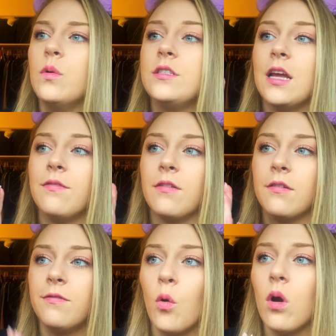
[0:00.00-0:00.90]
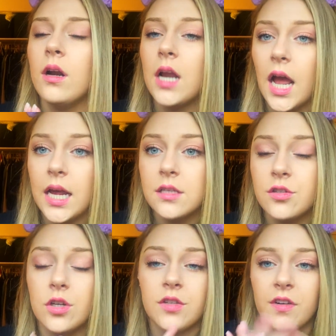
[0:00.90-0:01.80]
We stayed for four
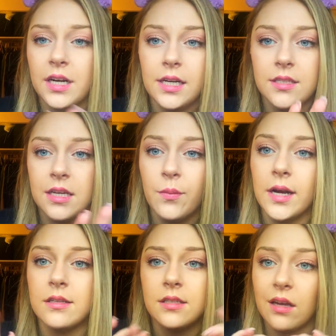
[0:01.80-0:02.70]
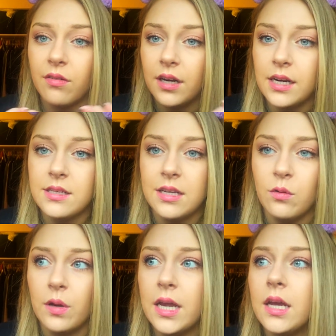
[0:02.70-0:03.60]
nights just for EDC. We didn't stay for
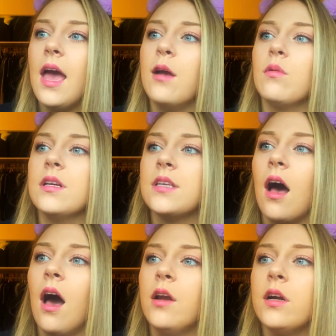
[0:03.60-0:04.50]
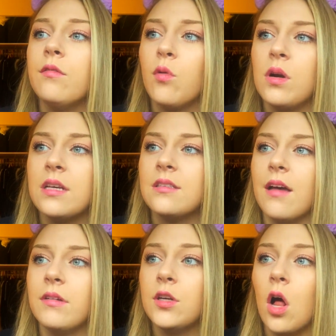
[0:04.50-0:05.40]
EDC week. It was
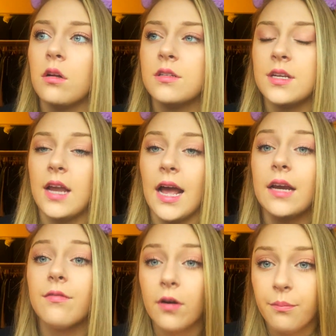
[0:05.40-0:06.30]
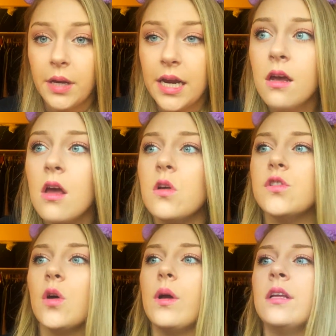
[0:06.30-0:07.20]
$147 a night for me.
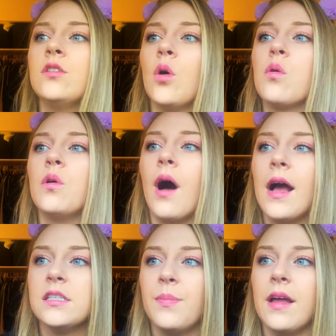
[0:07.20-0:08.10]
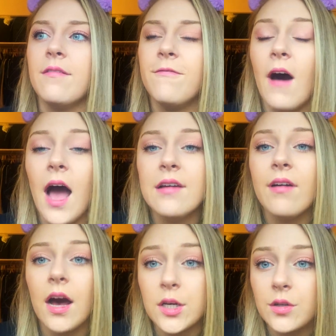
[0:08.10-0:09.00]
So in total, I spent
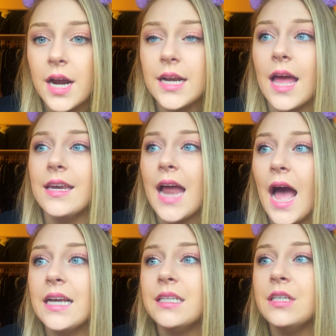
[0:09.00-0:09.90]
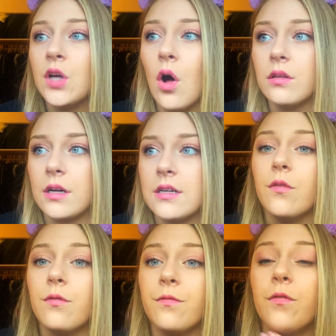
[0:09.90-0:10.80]
$590
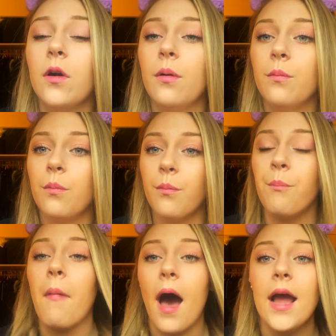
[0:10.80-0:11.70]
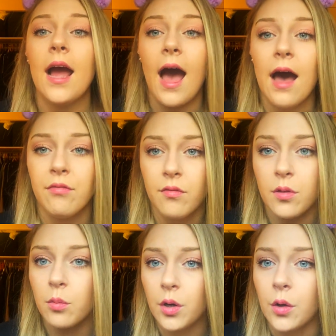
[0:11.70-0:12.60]
for my half of
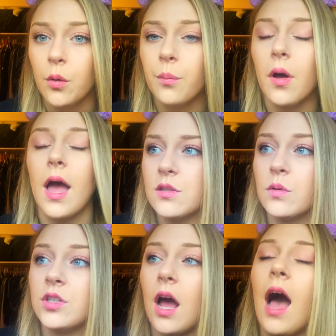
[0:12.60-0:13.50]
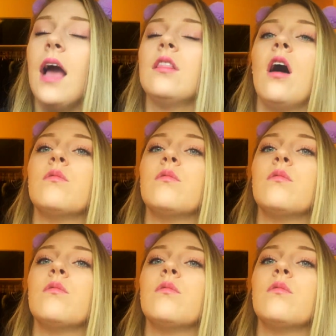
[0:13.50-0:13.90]
the room which I thought